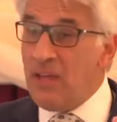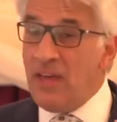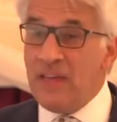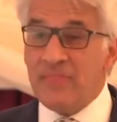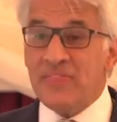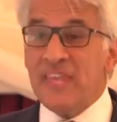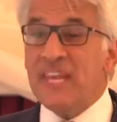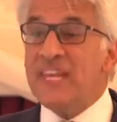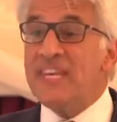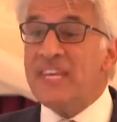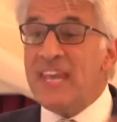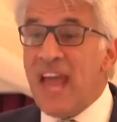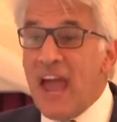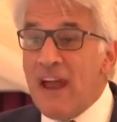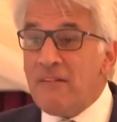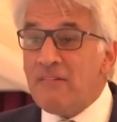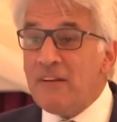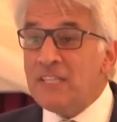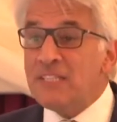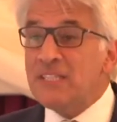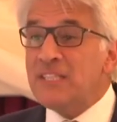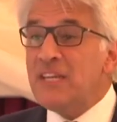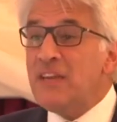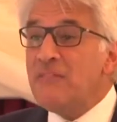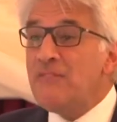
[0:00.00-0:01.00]
the
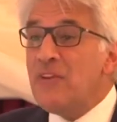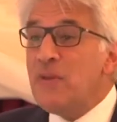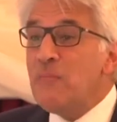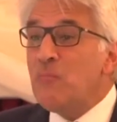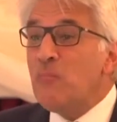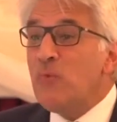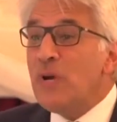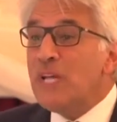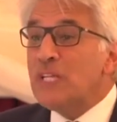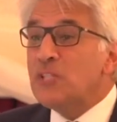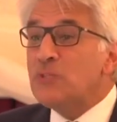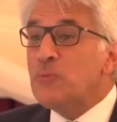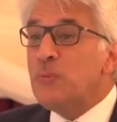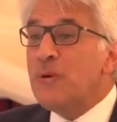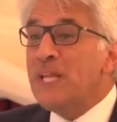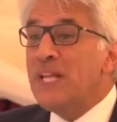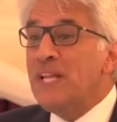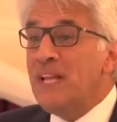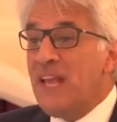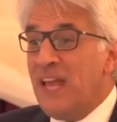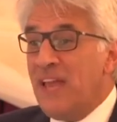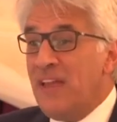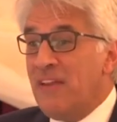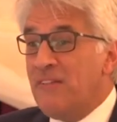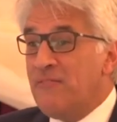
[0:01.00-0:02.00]
narrative in which we
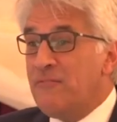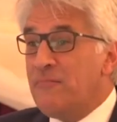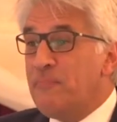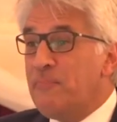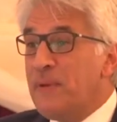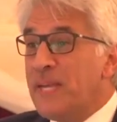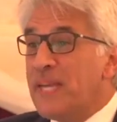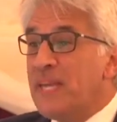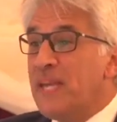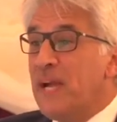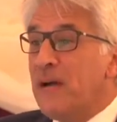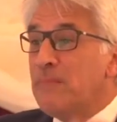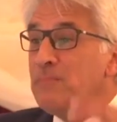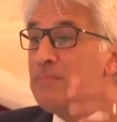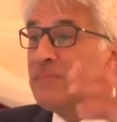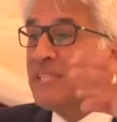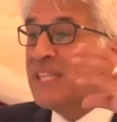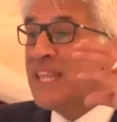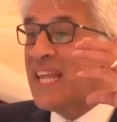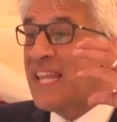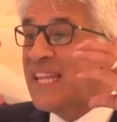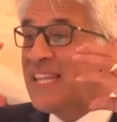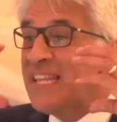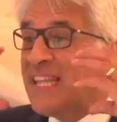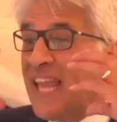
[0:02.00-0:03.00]
live becomes
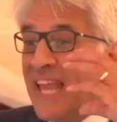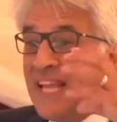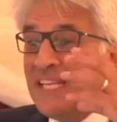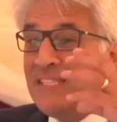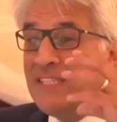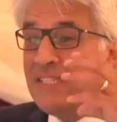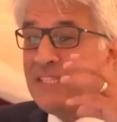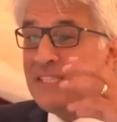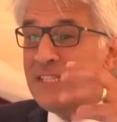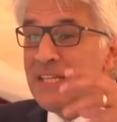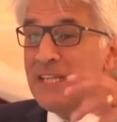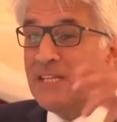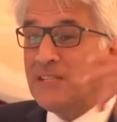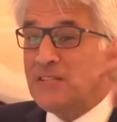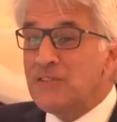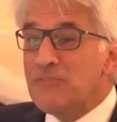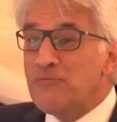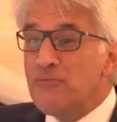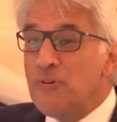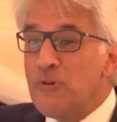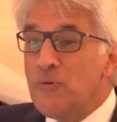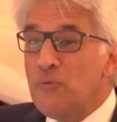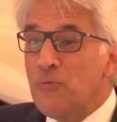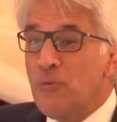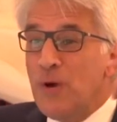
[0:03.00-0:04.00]
the lenses
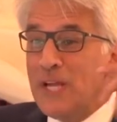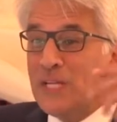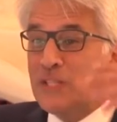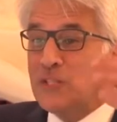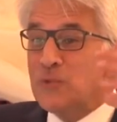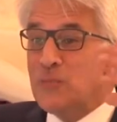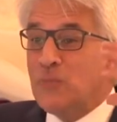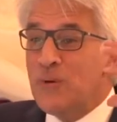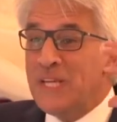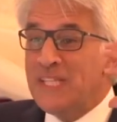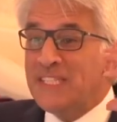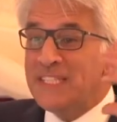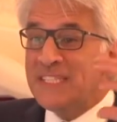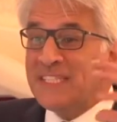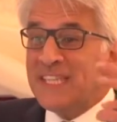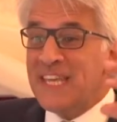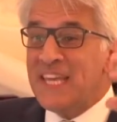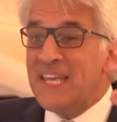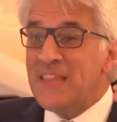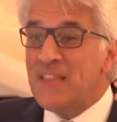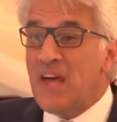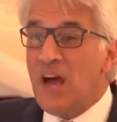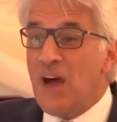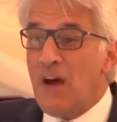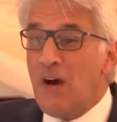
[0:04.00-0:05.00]
through which we see
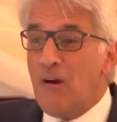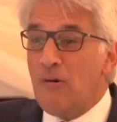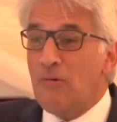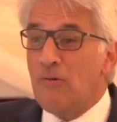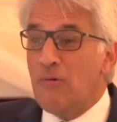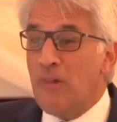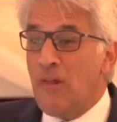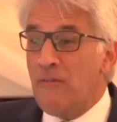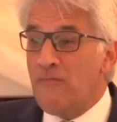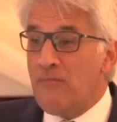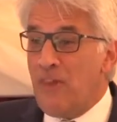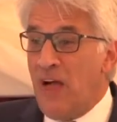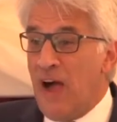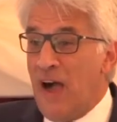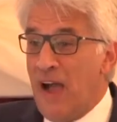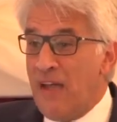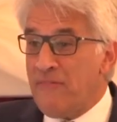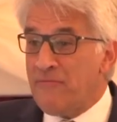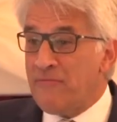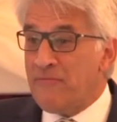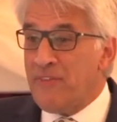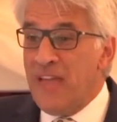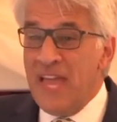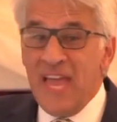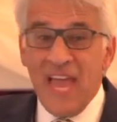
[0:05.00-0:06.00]
the whole of
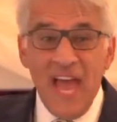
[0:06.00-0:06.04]
life.